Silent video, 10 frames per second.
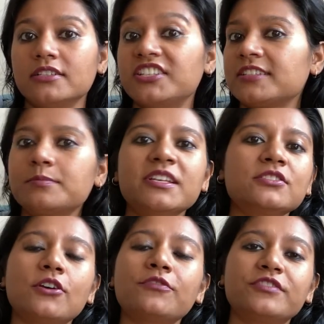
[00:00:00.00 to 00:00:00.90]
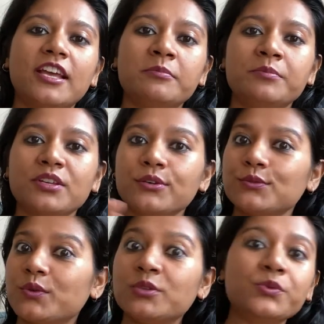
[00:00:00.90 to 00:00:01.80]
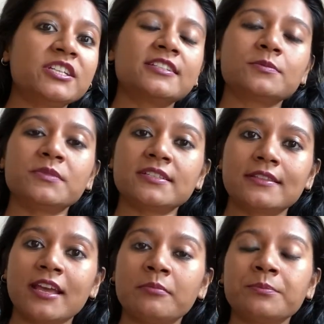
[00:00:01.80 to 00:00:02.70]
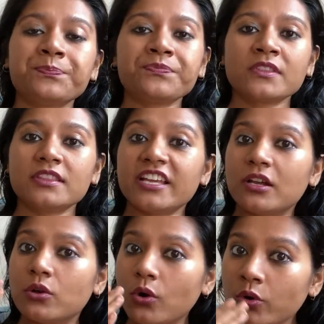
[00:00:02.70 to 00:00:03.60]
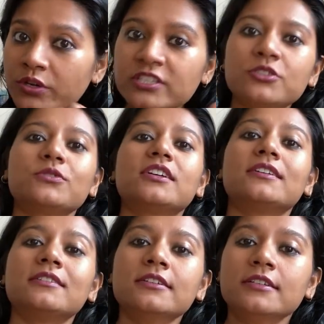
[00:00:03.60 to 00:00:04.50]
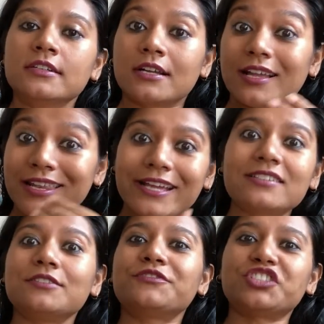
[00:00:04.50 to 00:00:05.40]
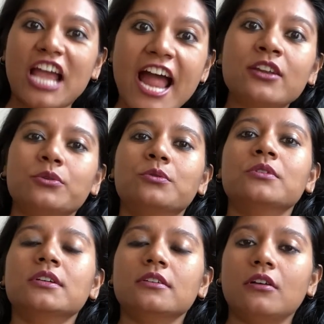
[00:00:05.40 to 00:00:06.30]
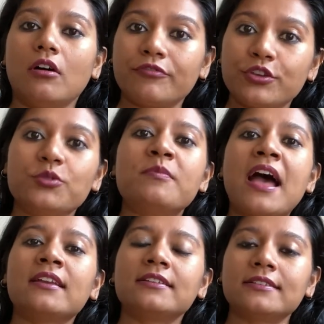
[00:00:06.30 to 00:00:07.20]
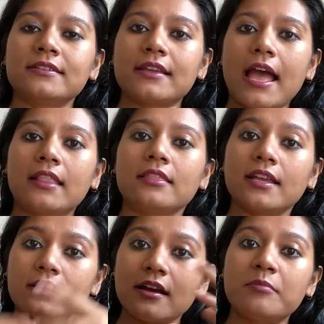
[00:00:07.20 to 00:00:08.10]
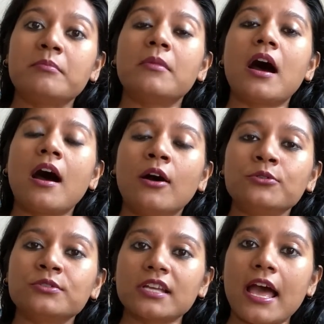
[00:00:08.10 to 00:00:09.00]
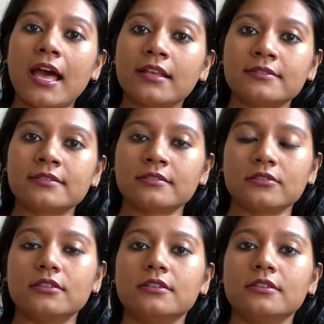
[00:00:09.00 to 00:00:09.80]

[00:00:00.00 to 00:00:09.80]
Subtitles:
dismiss of them, because when we dismiss them, they go into the collective shadow of humanity and then come out as